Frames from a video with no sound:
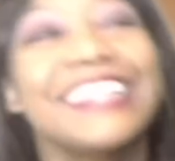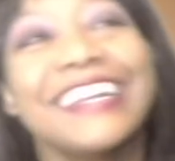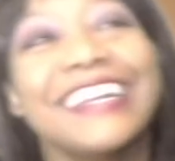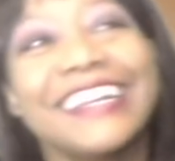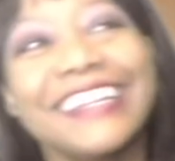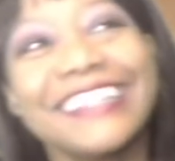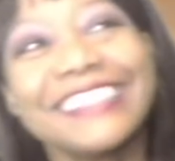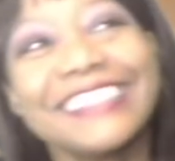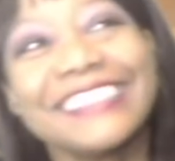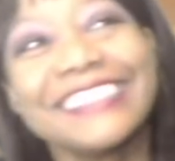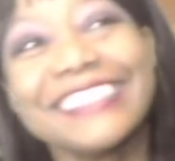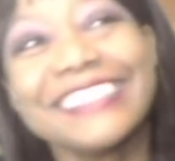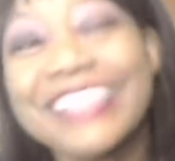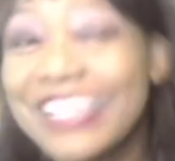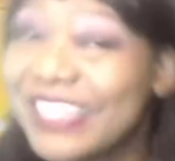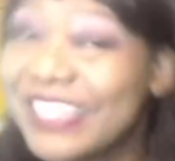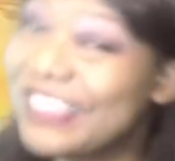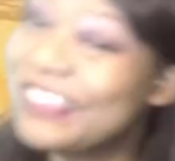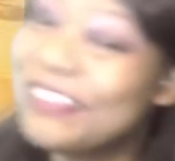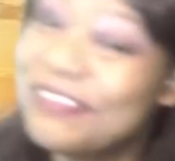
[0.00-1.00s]
I said,
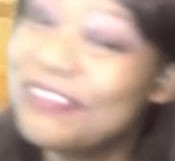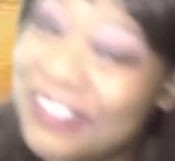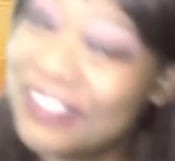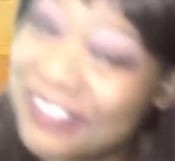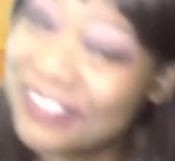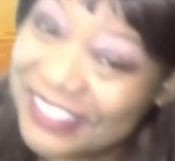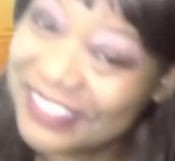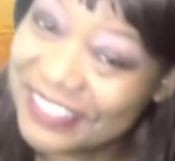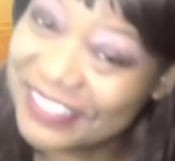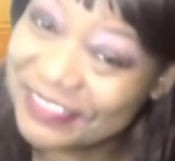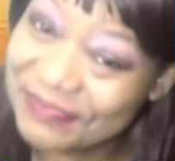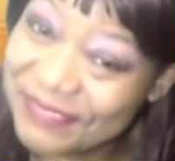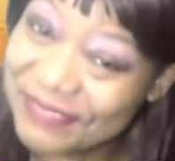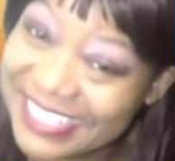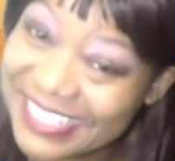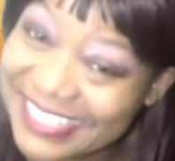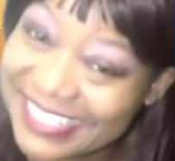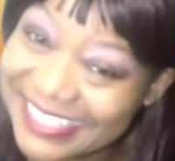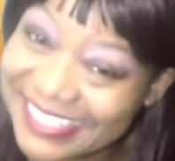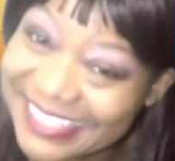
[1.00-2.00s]
you're welcome, my
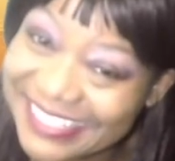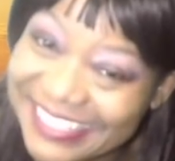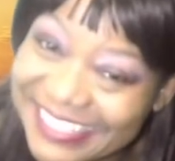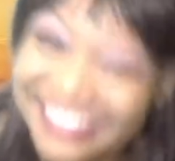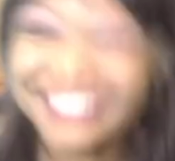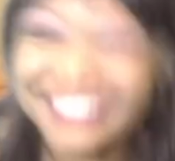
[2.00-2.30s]
sister.